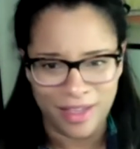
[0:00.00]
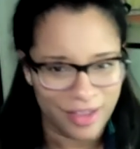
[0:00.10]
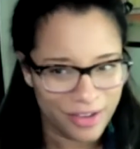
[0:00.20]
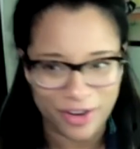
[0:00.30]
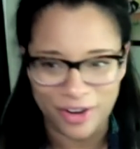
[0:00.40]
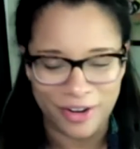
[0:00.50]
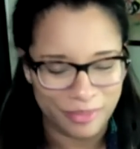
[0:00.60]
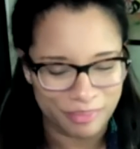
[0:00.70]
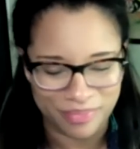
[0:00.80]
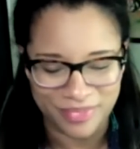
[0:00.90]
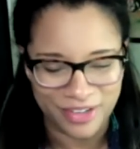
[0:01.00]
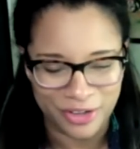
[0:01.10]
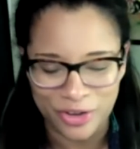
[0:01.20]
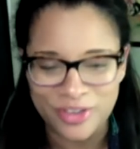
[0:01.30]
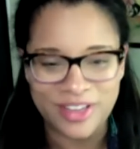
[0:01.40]
you're
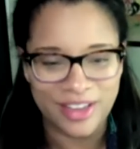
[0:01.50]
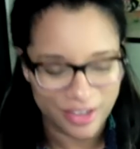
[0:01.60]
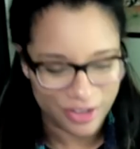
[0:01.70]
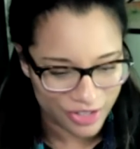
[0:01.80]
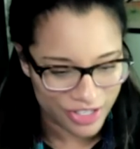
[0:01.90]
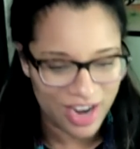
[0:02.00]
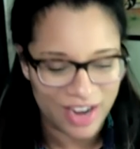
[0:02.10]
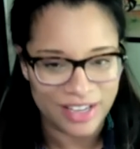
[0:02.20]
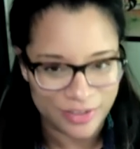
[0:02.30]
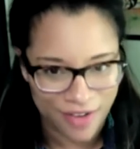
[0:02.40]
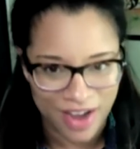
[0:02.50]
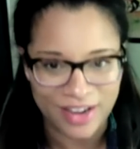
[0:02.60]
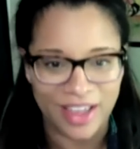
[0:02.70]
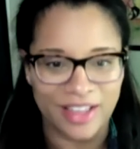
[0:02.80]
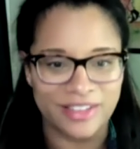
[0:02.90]
using you know chinese
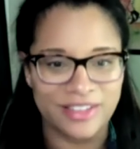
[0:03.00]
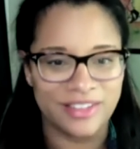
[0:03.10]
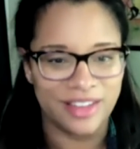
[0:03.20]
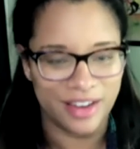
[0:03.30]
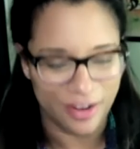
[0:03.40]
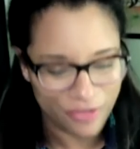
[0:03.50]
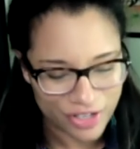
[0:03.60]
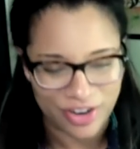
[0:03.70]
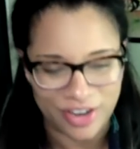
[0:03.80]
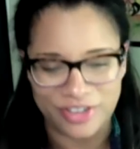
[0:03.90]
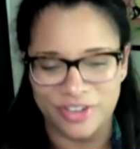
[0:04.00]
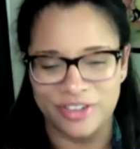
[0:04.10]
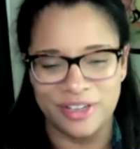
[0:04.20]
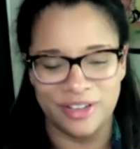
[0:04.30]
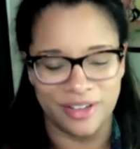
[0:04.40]
finance and infrastructure
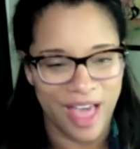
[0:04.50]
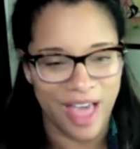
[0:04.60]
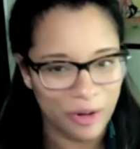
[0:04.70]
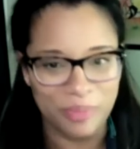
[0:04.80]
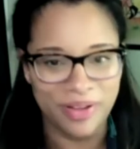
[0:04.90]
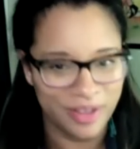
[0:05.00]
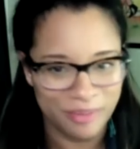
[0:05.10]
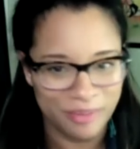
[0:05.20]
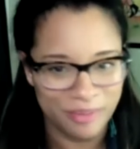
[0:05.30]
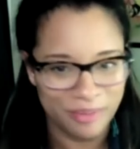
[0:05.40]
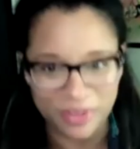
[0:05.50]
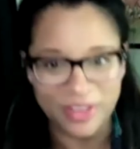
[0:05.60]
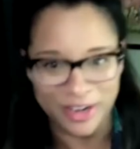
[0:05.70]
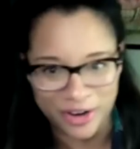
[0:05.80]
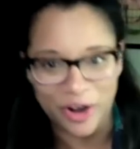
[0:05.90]
to help people
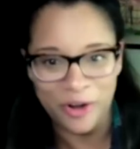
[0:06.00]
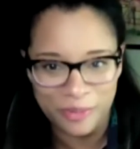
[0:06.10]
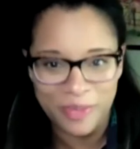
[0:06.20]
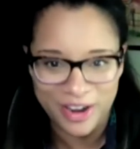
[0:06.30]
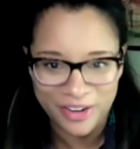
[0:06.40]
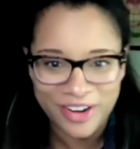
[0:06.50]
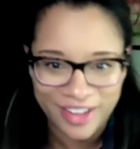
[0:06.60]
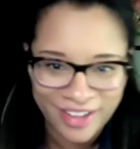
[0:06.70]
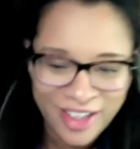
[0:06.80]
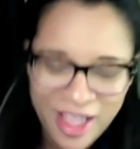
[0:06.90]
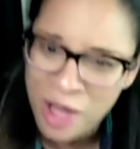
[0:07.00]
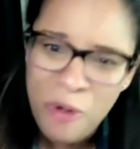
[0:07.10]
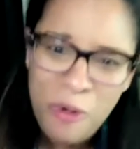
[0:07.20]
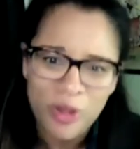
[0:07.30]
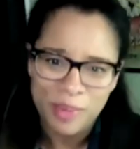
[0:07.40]
in your home area
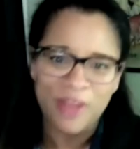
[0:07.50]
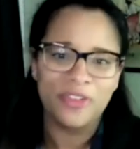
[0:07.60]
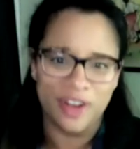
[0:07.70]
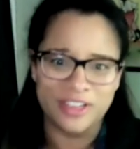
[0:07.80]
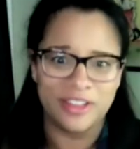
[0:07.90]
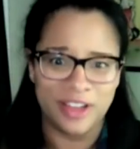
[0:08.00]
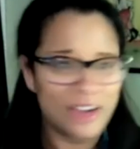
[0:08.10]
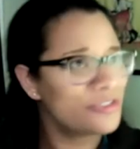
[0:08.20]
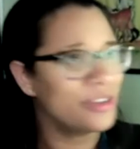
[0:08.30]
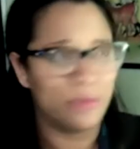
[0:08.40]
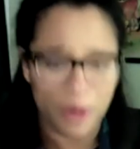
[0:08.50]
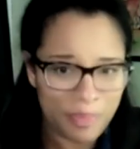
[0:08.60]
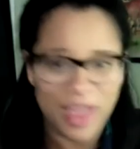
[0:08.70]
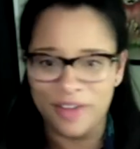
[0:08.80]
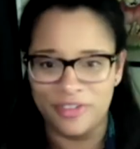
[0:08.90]
what about the rest of the country we're
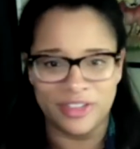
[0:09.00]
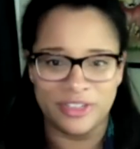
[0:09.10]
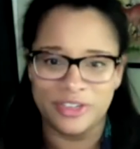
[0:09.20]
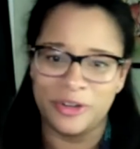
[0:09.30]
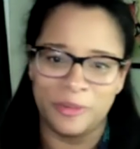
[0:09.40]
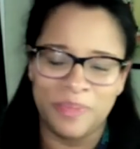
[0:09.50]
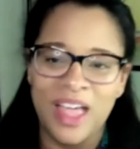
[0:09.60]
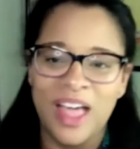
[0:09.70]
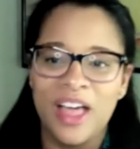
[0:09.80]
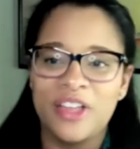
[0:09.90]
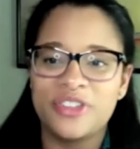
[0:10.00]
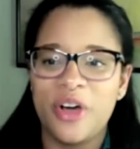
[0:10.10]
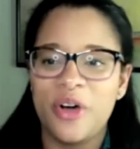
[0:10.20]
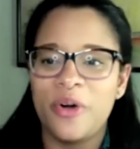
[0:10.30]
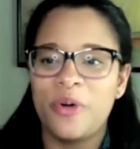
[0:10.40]
paying for this too
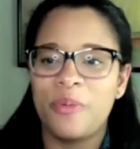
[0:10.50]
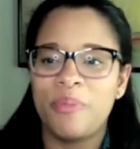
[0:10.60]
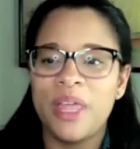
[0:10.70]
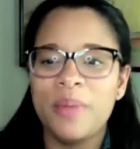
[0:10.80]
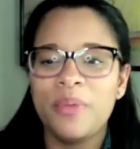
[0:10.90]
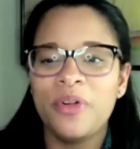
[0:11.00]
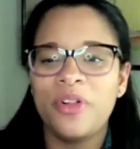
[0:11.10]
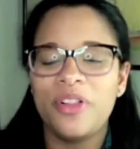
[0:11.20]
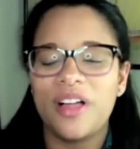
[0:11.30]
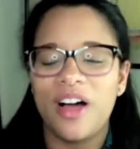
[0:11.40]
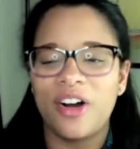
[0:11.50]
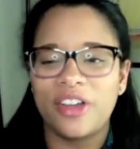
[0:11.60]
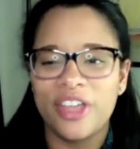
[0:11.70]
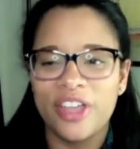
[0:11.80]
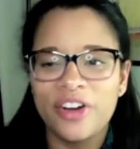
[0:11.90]
so people are
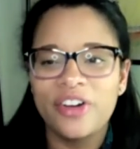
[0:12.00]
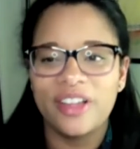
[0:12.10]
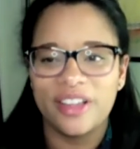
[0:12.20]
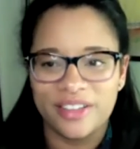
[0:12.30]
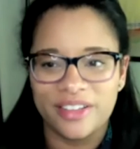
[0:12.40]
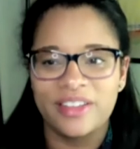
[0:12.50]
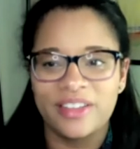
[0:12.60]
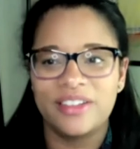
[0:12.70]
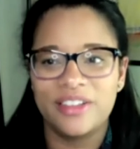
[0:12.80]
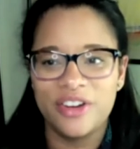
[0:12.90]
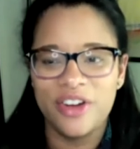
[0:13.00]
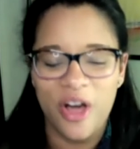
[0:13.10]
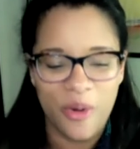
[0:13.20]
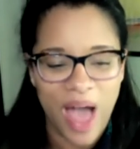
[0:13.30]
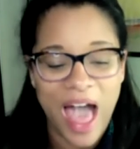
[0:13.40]
curious to
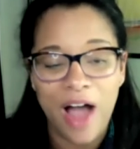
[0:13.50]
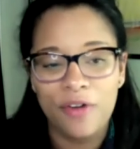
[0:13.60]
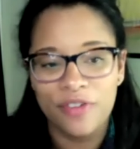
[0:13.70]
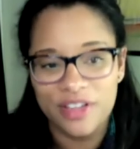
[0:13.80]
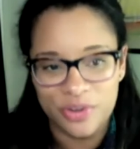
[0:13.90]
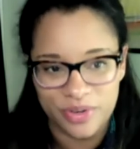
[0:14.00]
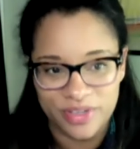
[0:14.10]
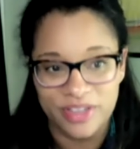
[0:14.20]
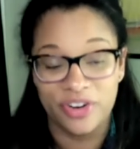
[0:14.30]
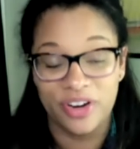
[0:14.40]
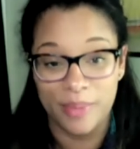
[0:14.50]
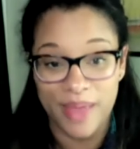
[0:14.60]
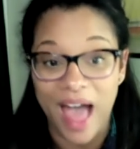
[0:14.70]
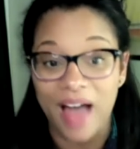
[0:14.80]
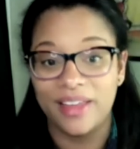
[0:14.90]
know how resources are going to be
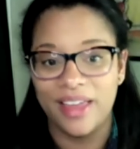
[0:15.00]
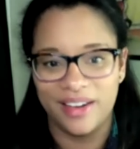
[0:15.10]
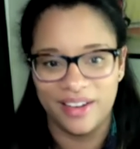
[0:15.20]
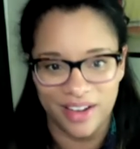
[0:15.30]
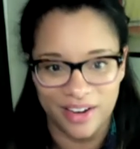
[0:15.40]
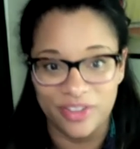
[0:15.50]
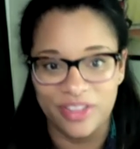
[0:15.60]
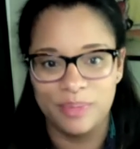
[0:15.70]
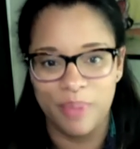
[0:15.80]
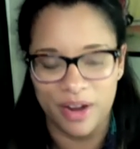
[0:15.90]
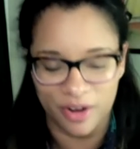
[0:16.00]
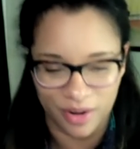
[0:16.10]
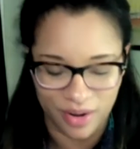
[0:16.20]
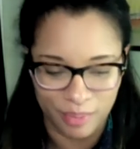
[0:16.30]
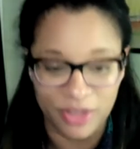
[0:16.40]
allocated under this
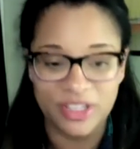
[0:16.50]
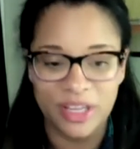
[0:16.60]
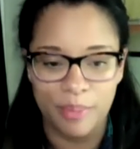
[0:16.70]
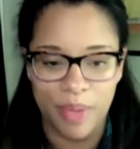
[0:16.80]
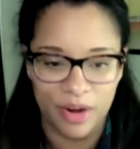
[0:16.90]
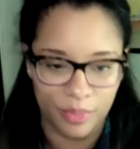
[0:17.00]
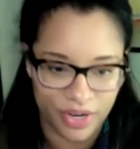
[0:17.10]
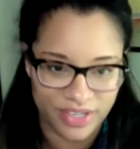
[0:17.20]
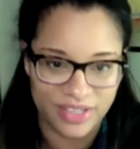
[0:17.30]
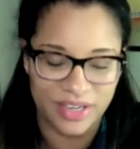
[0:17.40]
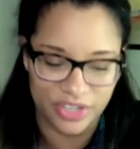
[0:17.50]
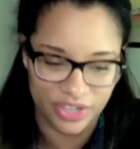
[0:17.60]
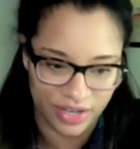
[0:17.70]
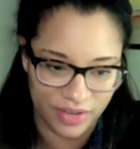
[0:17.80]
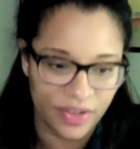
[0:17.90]
better building better bridges
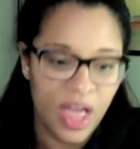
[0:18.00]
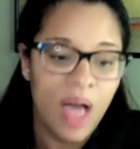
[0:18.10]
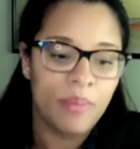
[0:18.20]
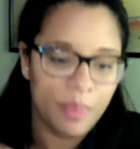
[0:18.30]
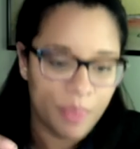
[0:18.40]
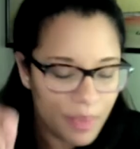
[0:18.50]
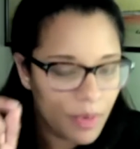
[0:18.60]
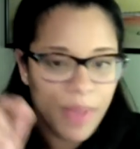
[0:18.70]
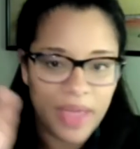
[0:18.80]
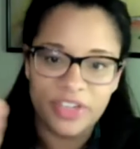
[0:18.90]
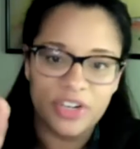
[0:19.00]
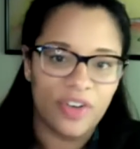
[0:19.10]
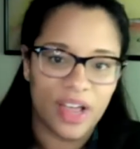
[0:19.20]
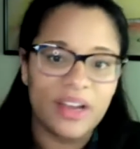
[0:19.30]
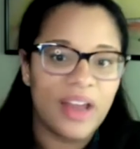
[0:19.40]
initiative but people make the
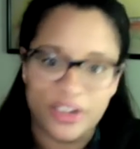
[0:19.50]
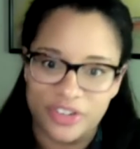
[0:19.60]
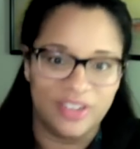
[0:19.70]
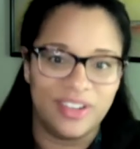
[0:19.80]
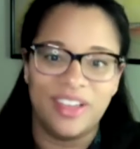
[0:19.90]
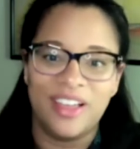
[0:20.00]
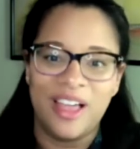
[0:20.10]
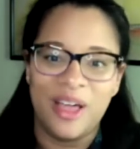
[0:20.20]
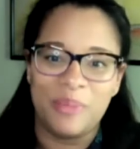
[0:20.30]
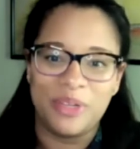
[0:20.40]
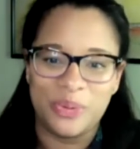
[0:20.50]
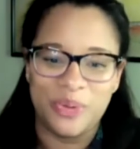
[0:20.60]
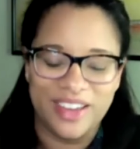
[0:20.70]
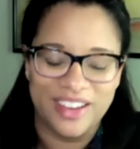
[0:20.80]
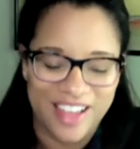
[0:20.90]
direct connection between